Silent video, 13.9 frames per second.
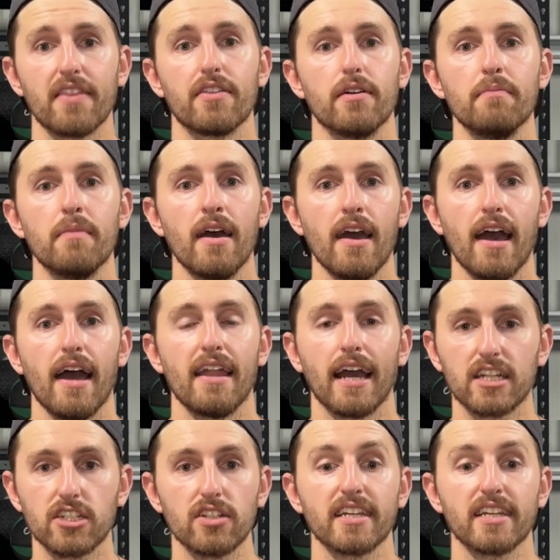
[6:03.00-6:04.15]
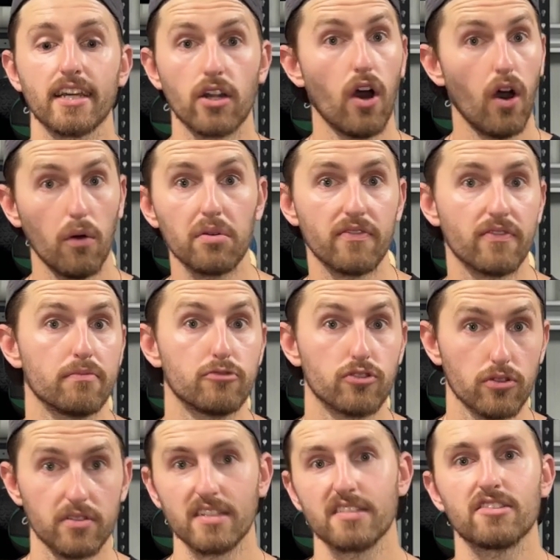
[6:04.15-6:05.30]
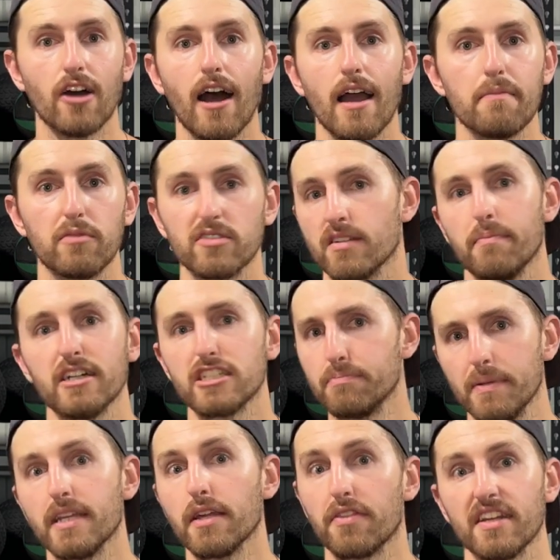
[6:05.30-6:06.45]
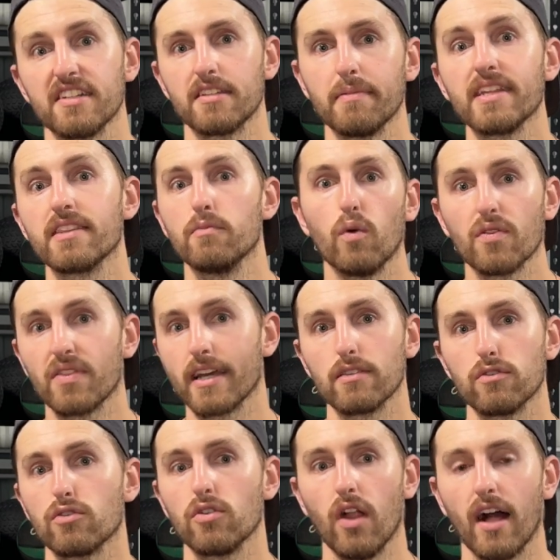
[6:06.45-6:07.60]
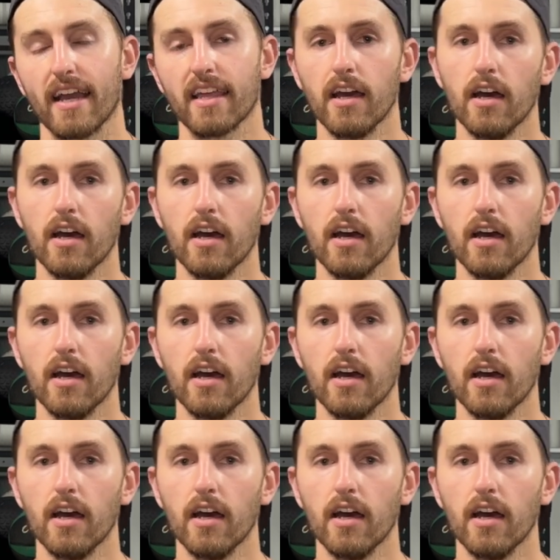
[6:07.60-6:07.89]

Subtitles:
them and actually get a hold of them during this time was a much bigger thing to me than what they look like.